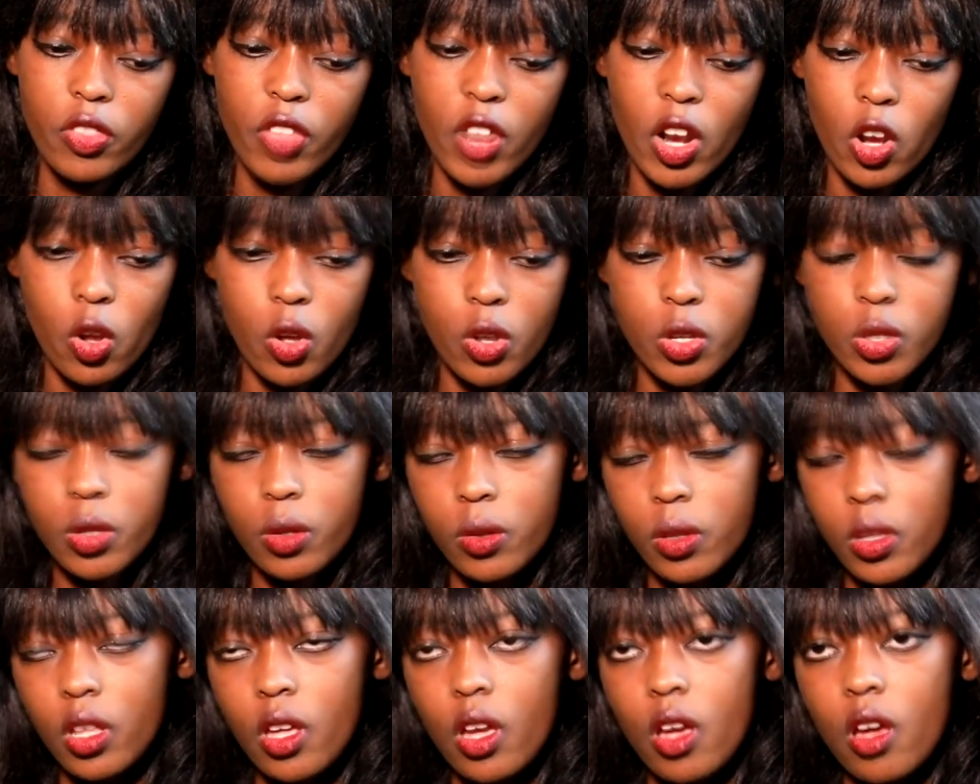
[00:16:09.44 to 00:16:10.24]
laws
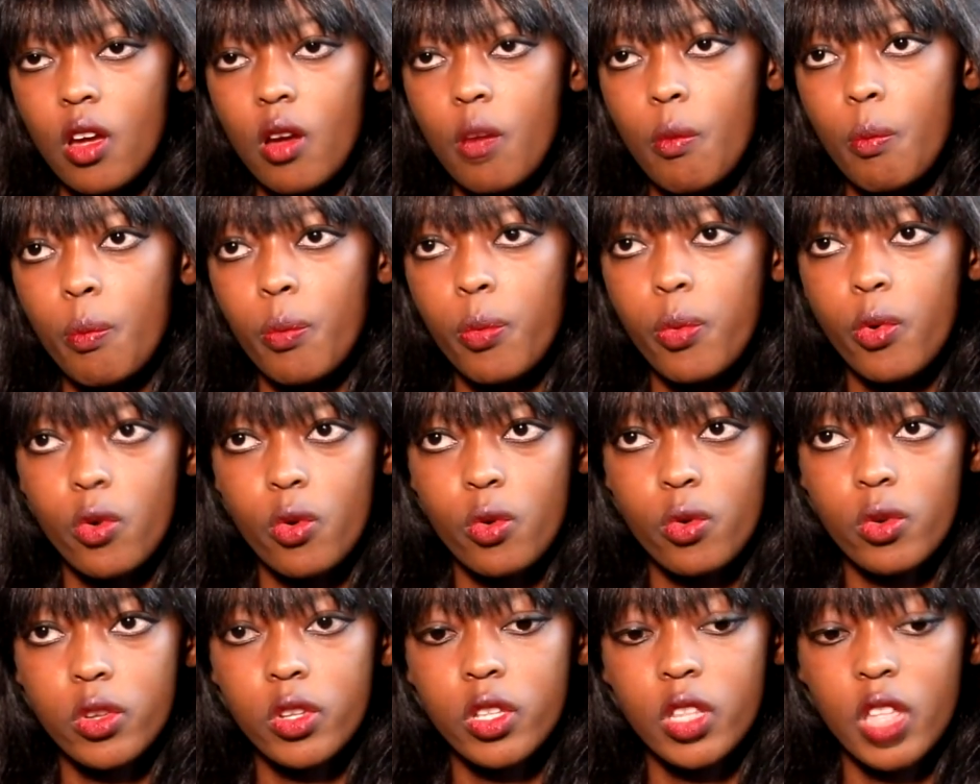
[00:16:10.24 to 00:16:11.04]
on the
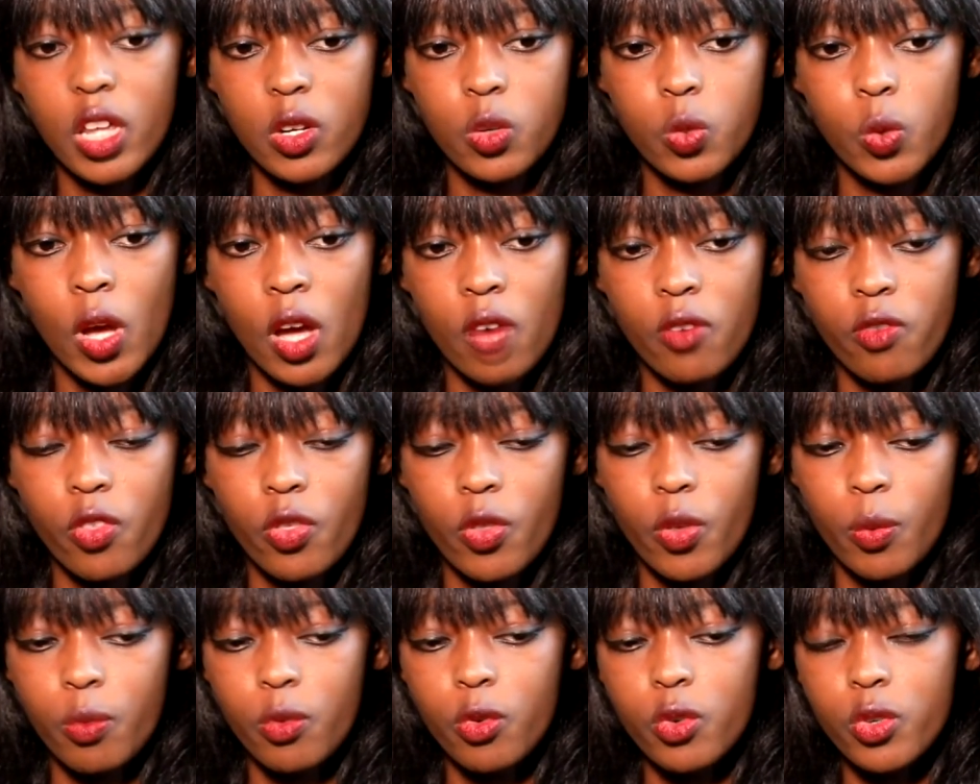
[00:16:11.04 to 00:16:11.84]
book that we have
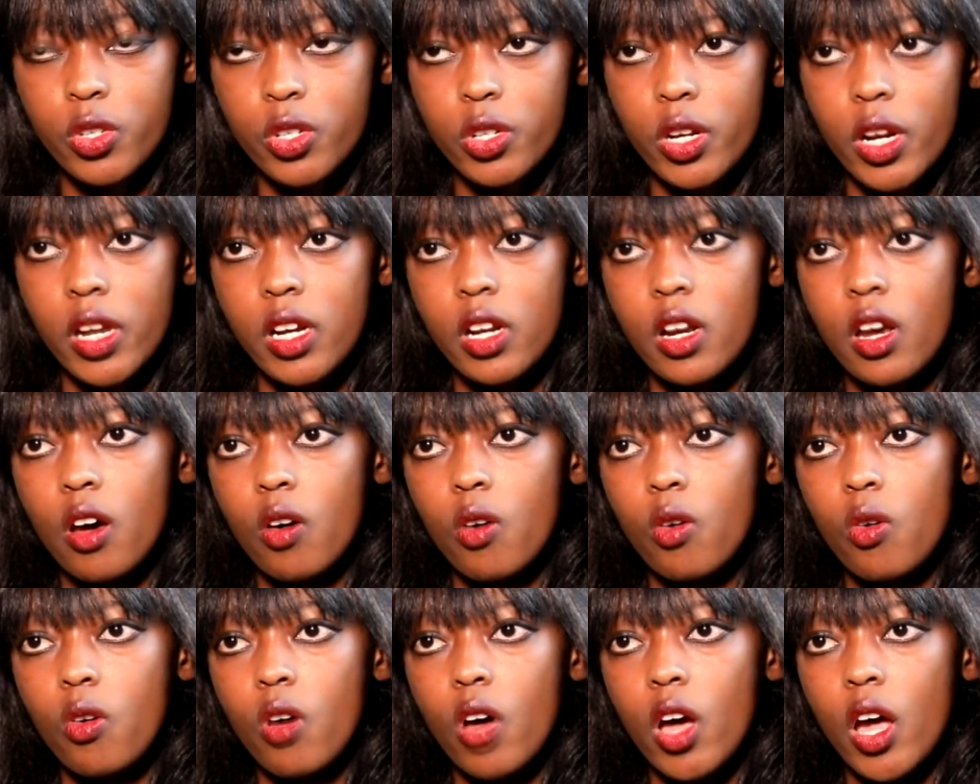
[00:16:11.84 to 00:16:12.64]
on the books right
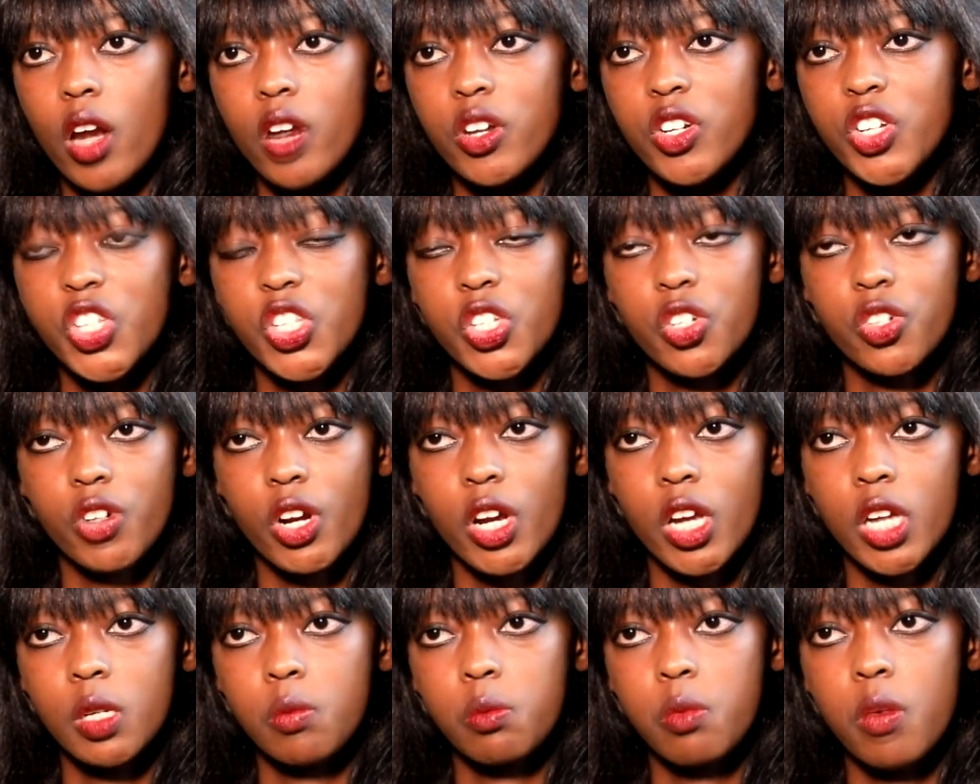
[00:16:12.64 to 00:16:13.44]
now
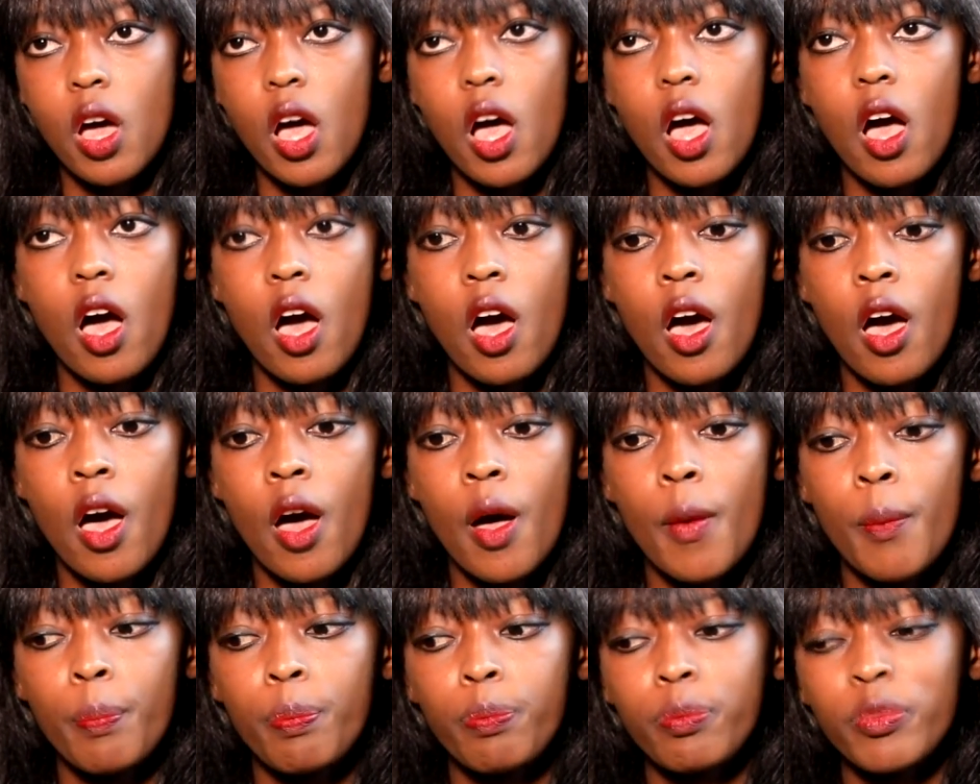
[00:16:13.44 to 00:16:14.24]
describe
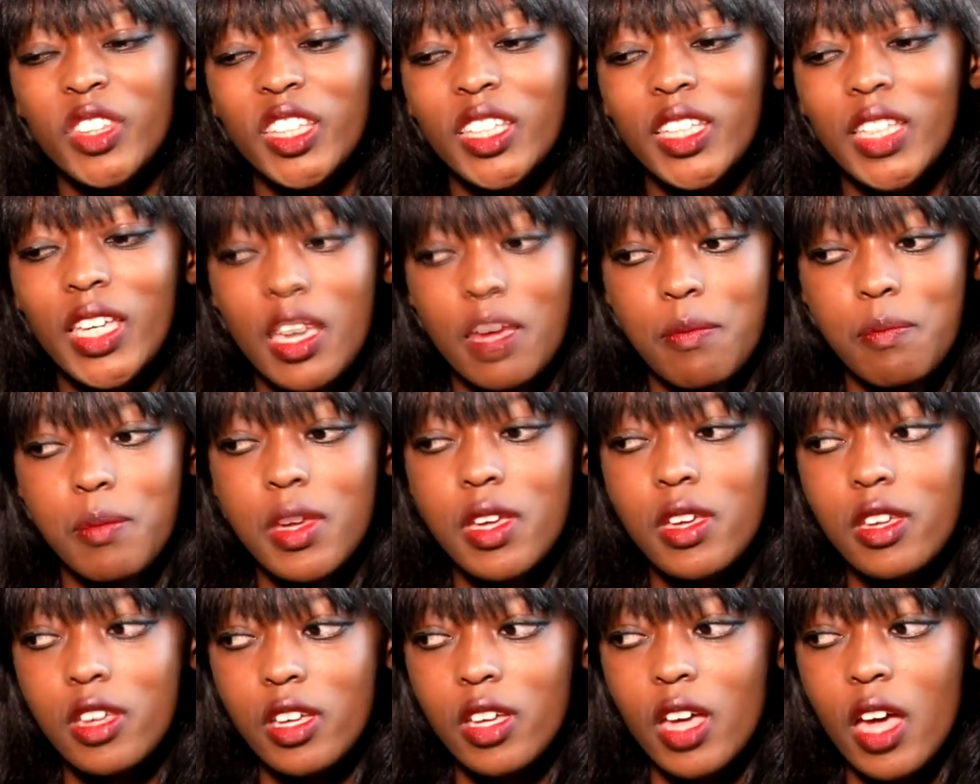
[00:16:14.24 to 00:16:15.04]

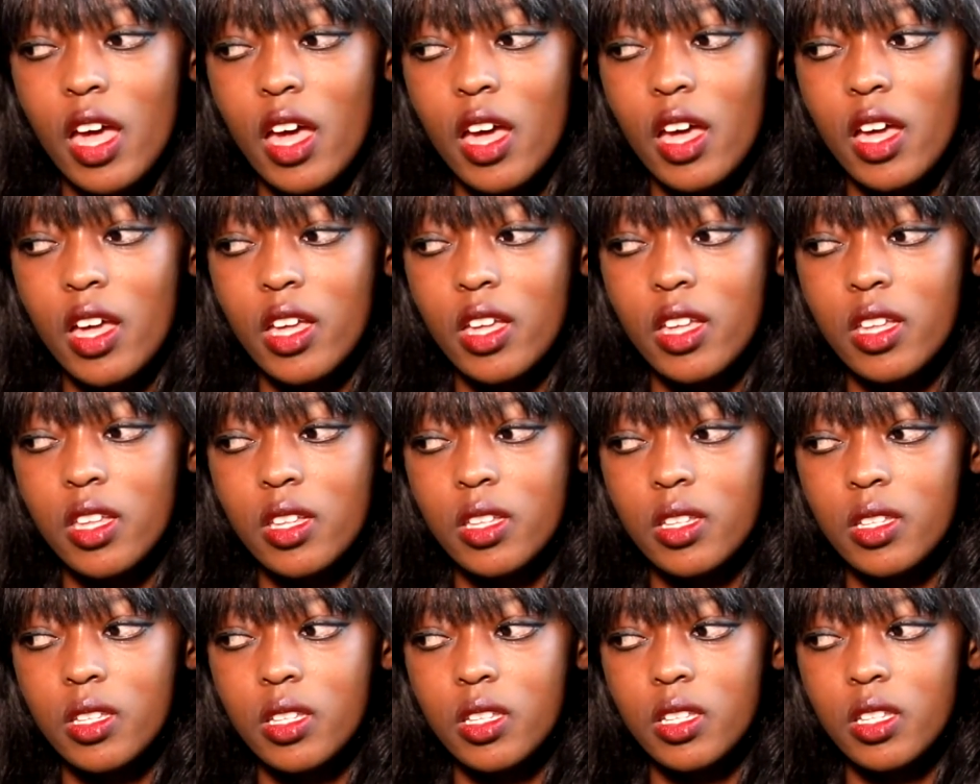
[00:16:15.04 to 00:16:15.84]
gaming
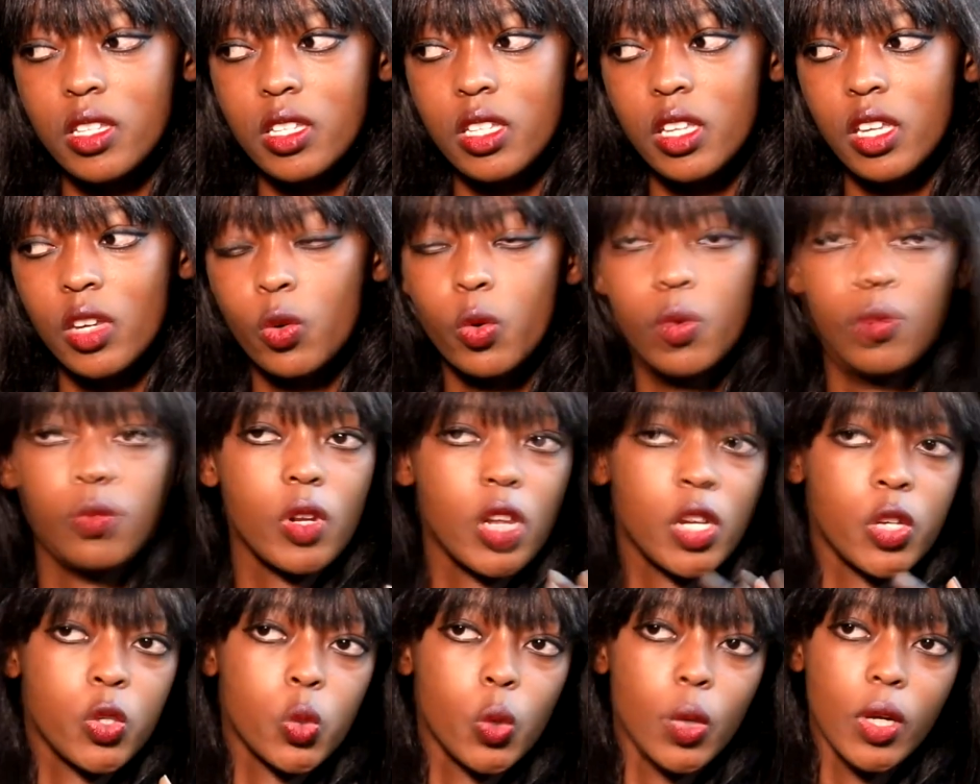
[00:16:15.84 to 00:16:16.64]
as
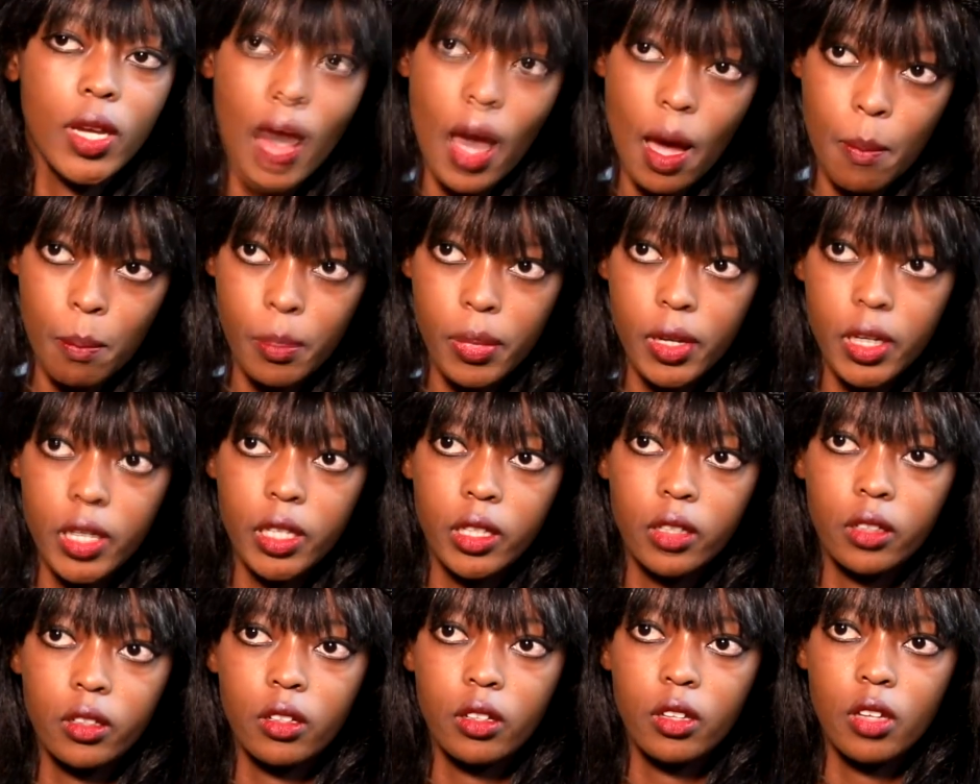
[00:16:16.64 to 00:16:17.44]
equivalent to
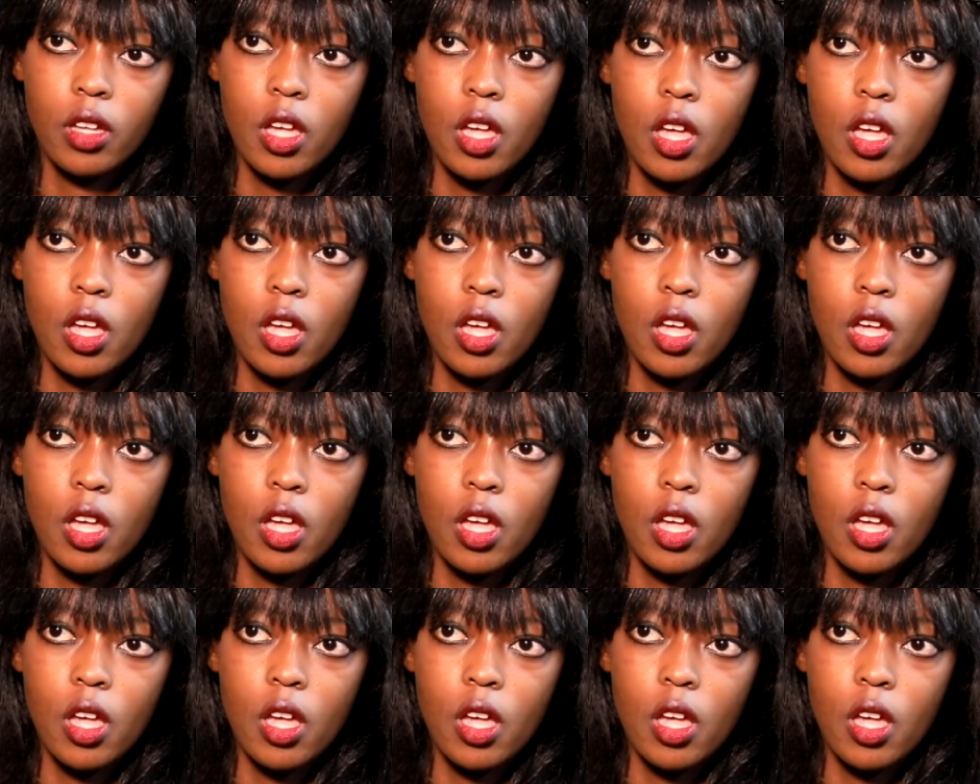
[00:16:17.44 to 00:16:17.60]
gambling.